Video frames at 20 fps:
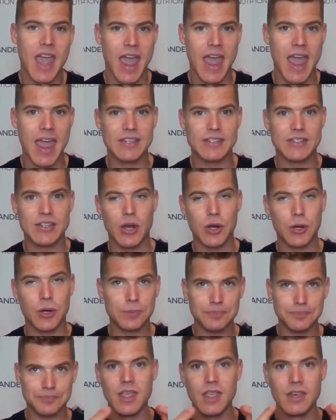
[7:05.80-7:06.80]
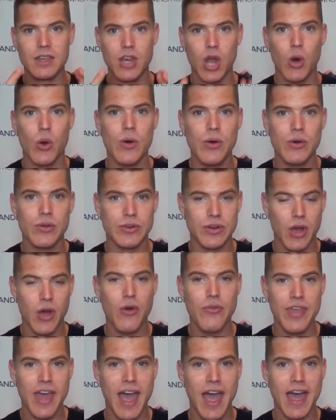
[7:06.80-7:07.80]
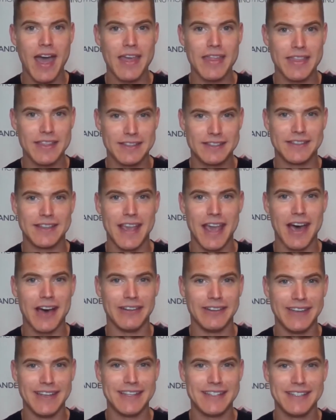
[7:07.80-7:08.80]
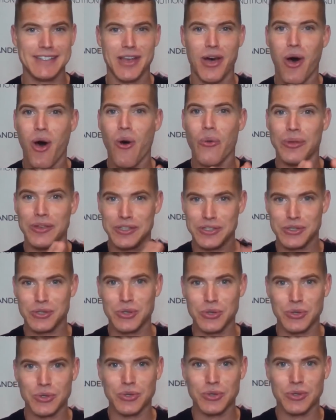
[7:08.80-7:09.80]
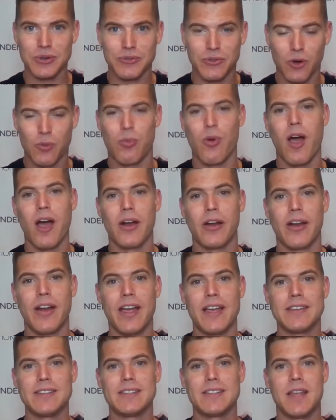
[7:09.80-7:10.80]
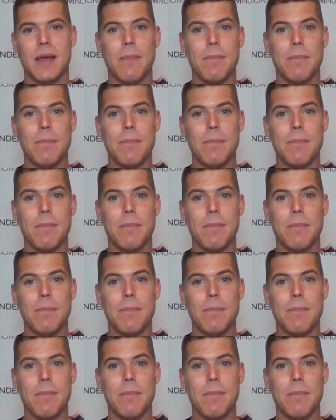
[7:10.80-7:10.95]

And so know that the scale isn't the only tool for progress,